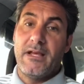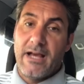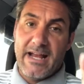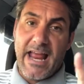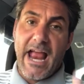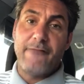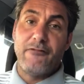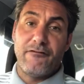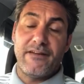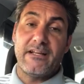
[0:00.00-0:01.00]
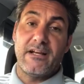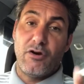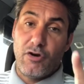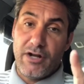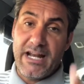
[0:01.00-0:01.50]
and everything
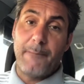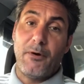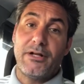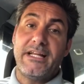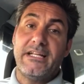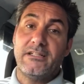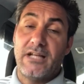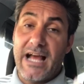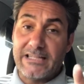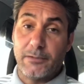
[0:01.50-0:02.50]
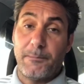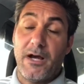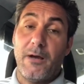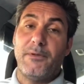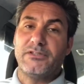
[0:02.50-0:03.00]
in our body has a
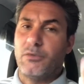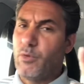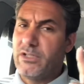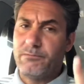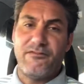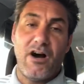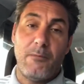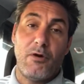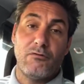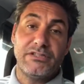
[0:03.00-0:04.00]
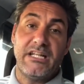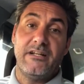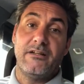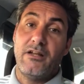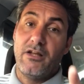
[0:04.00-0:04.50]
purpose, and we're far more
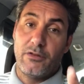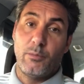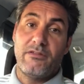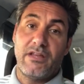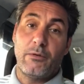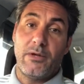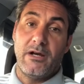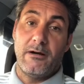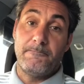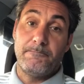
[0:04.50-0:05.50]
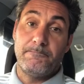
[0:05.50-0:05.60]
resilient than we think we are.